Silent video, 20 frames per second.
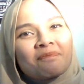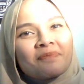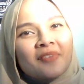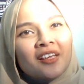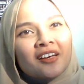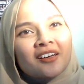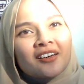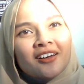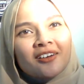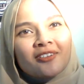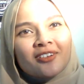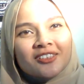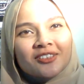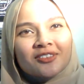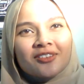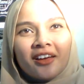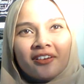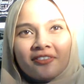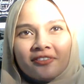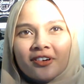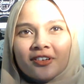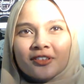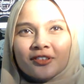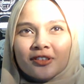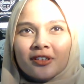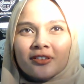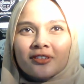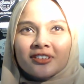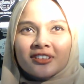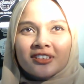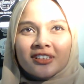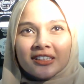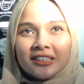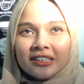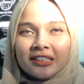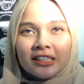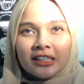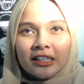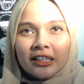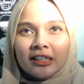It was July 4th,
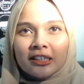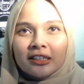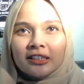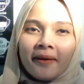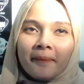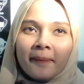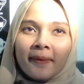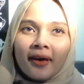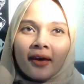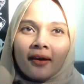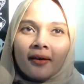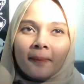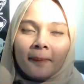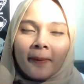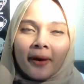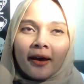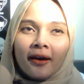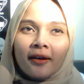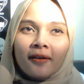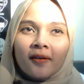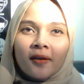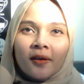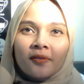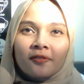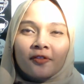2013. I met my